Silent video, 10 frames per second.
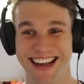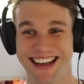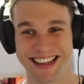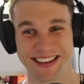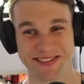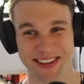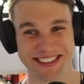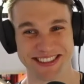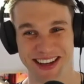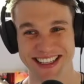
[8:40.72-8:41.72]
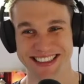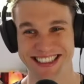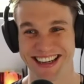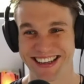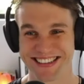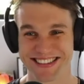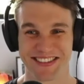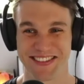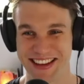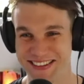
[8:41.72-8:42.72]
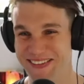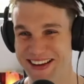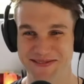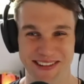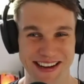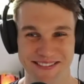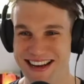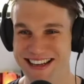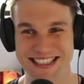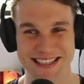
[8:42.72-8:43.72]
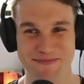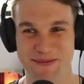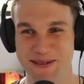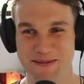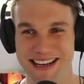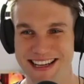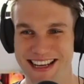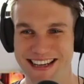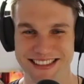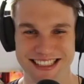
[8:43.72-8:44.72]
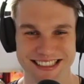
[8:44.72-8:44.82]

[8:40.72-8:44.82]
they're the most advanced that I know. So I'm like, where is his inputs? Where did he get all this?